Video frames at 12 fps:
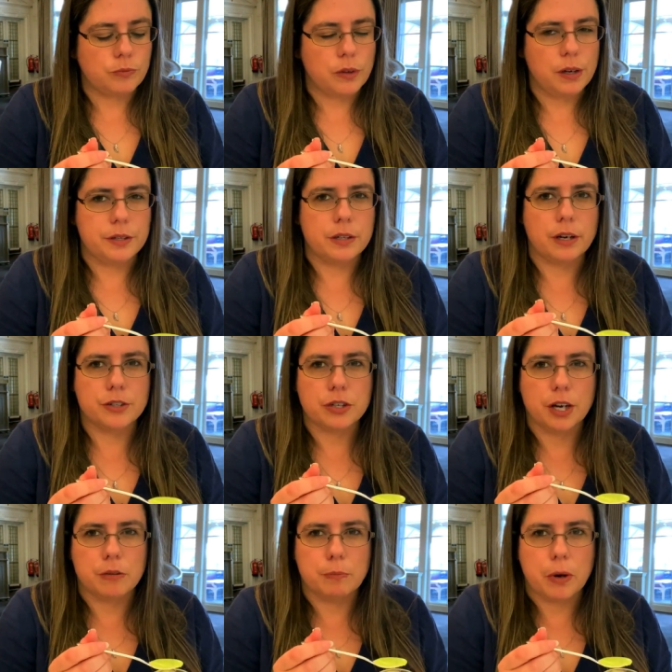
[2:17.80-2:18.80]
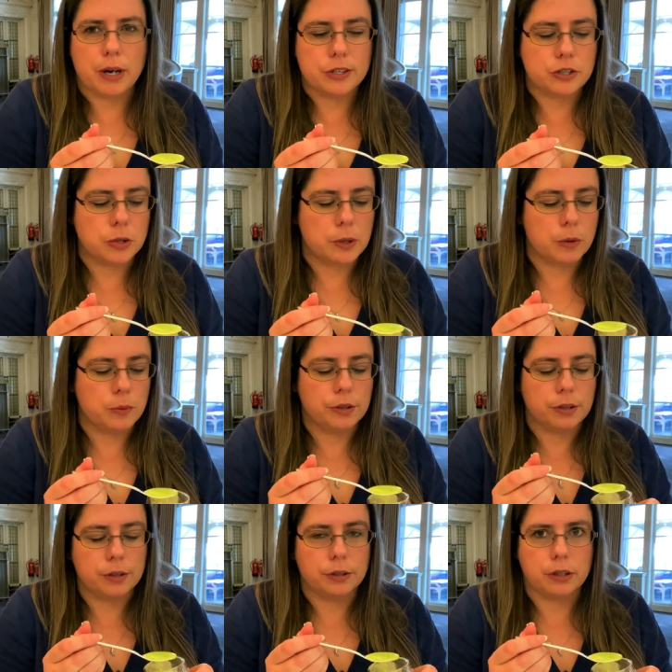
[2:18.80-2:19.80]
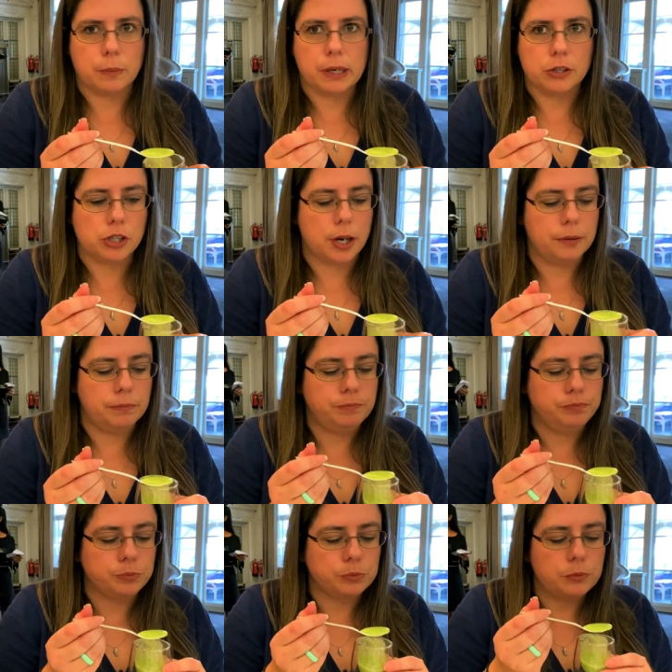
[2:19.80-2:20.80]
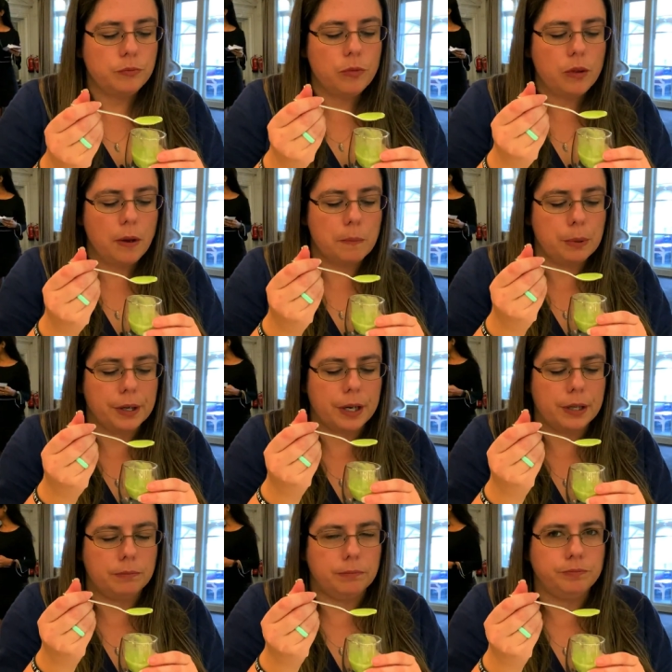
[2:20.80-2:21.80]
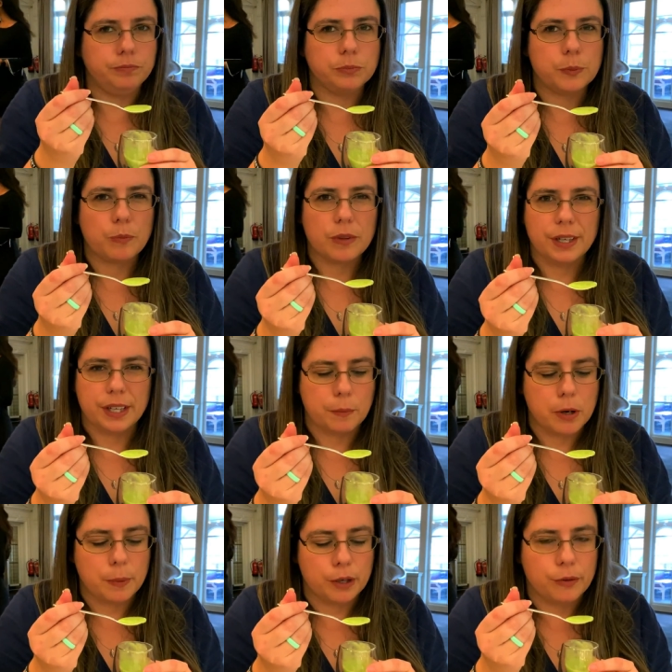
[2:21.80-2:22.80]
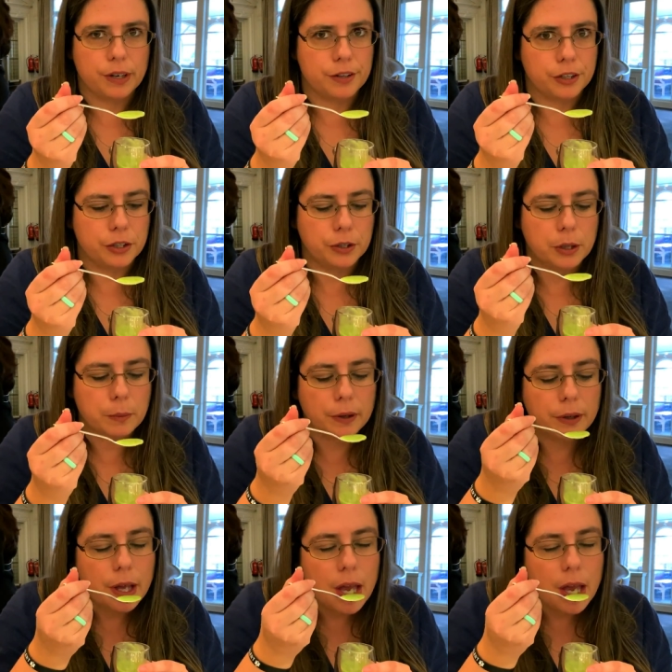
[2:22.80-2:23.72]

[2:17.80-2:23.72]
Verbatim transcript: a nice kind of bite to it with the carpaccio. But um, yeah, I'm not a big fan of the cucumber.